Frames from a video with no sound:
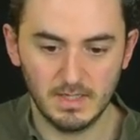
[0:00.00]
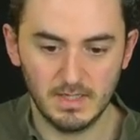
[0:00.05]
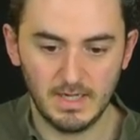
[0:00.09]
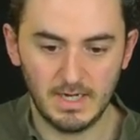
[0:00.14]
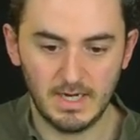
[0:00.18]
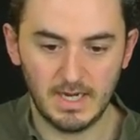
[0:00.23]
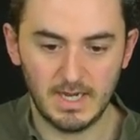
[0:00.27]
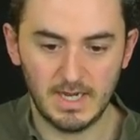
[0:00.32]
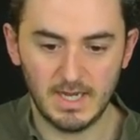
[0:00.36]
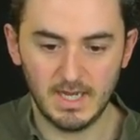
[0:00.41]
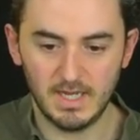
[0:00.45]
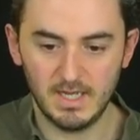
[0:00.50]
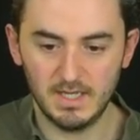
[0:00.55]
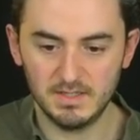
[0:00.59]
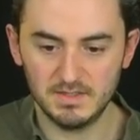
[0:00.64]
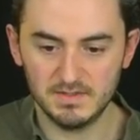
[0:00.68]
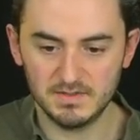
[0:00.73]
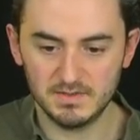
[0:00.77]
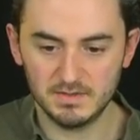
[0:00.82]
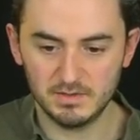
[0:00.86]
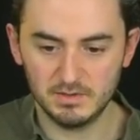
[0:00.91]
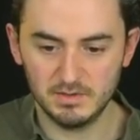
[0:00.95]

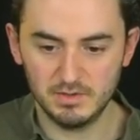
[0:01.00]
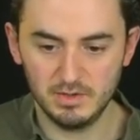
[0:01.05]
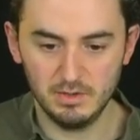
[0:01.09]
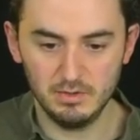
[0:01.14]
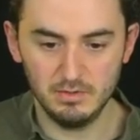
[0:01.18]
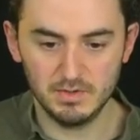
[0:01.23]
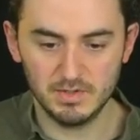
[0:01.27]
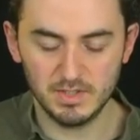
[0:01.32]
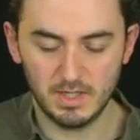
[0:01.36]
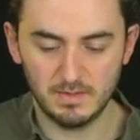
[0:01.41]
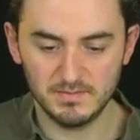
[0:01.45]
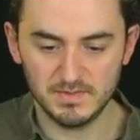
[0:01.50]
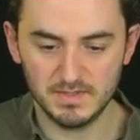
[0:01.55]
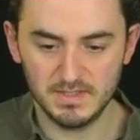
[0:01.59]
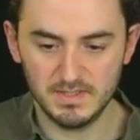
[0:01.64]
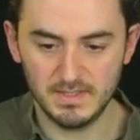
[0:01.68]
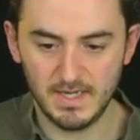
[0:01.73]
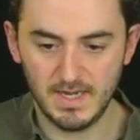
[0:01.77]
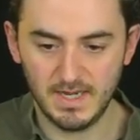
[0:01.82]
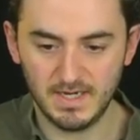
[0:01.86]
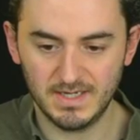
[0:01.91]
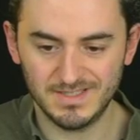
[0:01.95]
and 2 times
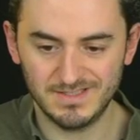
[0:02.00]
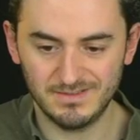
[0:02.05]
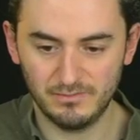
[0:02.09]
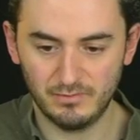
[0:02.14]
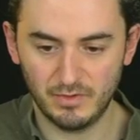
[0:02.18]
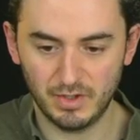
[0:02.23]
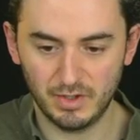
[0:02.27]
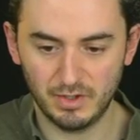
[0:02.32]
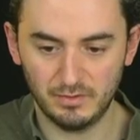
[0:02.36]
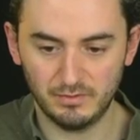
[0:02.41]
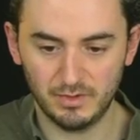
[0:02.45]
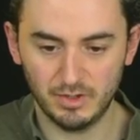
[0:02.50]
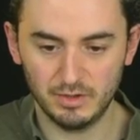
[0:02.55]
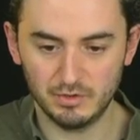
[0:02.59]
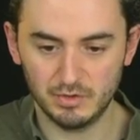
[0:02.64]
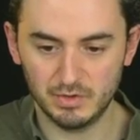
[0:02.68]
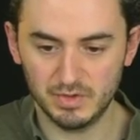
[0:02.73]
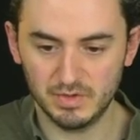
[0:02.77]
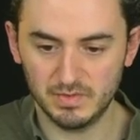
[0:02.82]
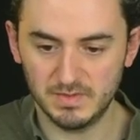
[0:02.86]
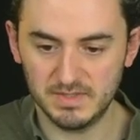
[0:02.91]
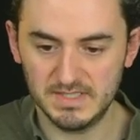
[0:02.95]
negative 1 over
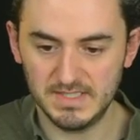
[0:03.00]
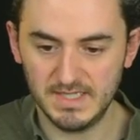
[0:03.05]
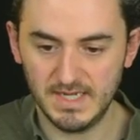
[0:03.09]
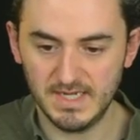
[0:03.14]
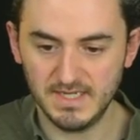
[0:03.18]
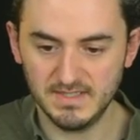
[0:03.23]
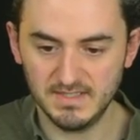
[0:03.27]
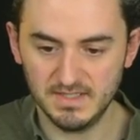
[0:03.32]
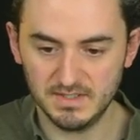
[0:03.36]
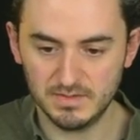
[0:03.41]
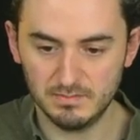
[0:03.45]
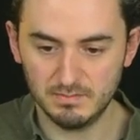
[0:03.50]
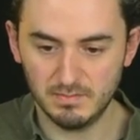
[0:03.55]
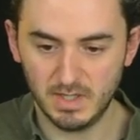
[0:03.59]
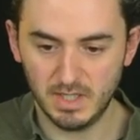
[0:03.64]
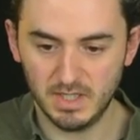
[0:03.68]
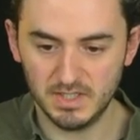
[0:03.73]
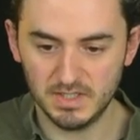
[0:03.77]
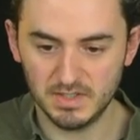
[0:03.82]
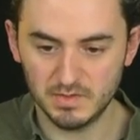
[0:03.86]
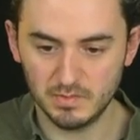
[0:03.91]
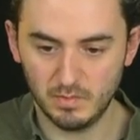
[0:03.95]
128 is
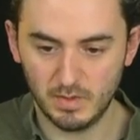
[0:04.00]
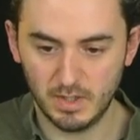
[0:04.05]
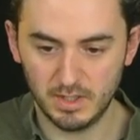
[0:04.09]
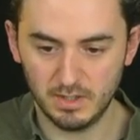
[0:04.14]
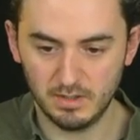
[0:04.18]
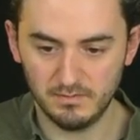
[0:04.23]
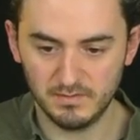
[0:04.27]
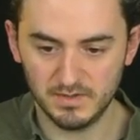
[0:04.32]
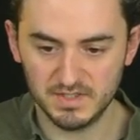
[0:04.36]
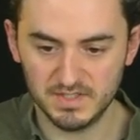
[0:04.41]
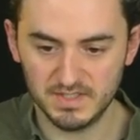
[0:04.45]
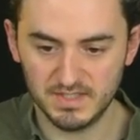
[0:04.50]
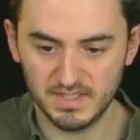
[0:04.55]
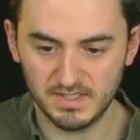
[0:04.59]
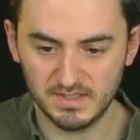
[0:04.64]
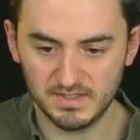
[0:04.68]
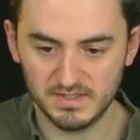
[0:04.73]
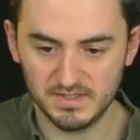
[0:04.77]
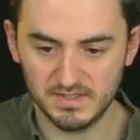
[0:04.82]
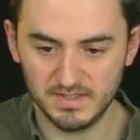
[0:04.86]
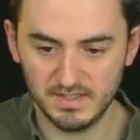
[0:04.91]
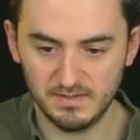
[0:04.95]
minus 1 over
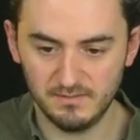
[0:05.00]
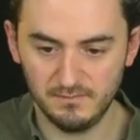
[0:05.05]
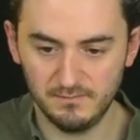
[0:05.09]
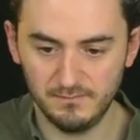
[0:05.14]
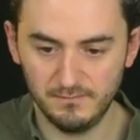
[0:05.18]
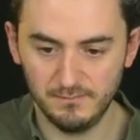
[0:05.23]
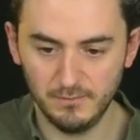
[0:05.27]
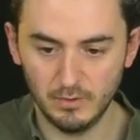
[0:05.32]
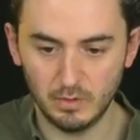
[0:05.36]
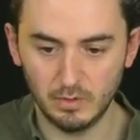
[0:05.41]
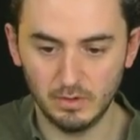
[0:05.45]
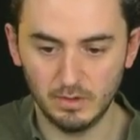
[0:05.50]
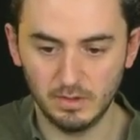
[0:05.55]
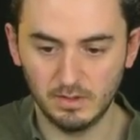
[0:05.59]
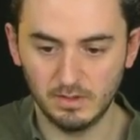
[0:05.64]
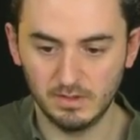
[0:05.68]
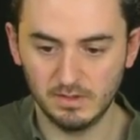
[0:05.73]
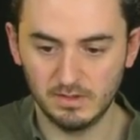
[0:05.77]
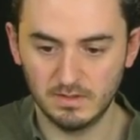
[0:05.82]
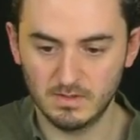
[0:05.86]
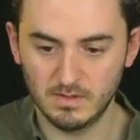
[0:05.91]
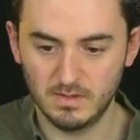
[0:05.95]
64
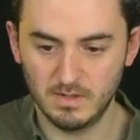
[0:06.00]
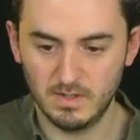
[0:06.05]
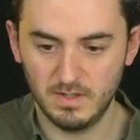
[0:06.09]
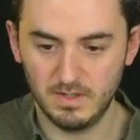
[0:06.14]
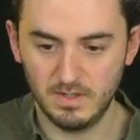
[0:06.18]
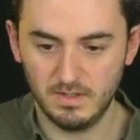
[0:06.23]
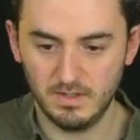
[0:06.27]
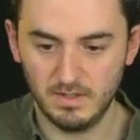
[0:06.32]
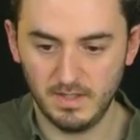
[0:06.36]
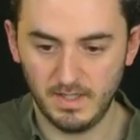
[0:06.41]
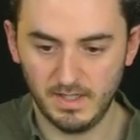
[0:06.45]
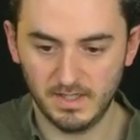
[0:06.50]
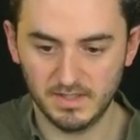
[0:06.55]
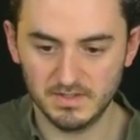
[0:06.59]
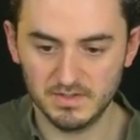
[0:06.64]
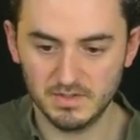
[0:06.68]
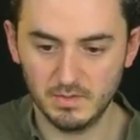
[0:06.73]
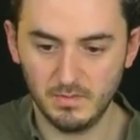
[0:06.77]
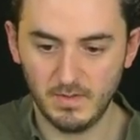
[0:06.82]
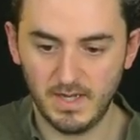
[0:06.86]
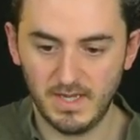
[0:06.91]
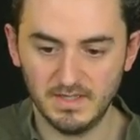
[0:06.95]
x
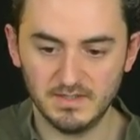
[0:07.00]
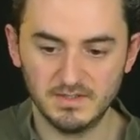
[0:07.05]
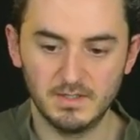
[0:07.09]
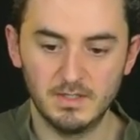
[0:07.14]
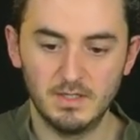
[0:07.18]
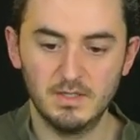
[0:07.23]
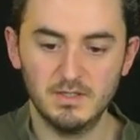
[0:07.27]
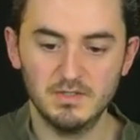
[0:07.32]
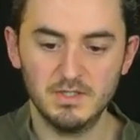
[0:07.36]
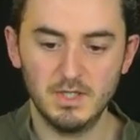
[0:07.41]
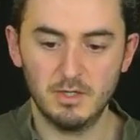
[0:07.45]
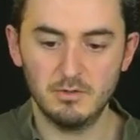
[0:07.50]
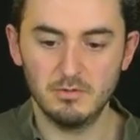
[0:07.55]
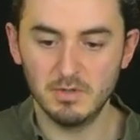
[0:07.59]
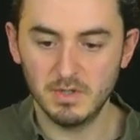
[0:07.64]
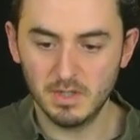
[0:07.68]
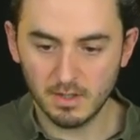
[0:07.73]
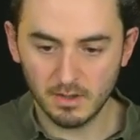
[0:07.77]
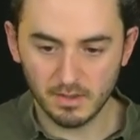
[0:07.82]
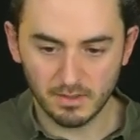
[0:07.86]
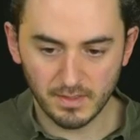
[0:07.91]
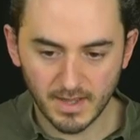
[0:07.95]
squared. So
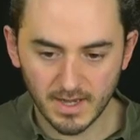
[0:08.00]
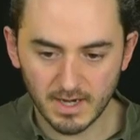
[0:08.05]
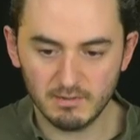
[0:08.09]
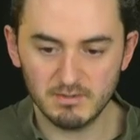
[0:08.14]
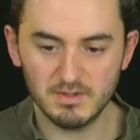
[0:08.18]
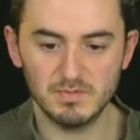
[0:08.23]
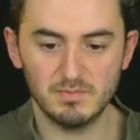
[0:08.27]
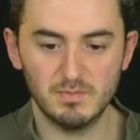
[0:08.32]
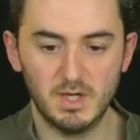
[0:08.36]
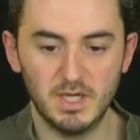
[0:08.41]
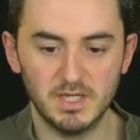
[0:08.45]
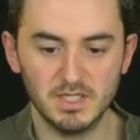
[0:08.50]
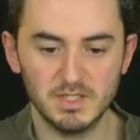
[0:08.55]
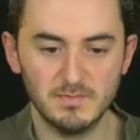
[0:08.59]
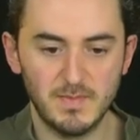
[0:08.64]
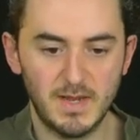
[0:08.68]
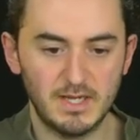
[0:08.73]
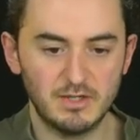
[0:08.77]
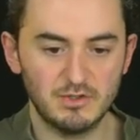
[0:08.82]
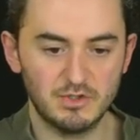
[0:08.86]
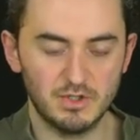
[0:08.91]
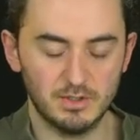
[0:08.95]
there is my
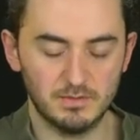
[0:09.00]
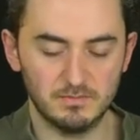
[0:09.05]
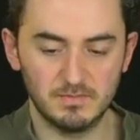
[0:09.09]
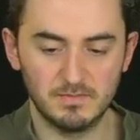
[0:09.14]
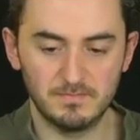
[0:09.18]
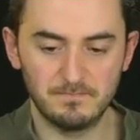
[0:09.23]
expansion.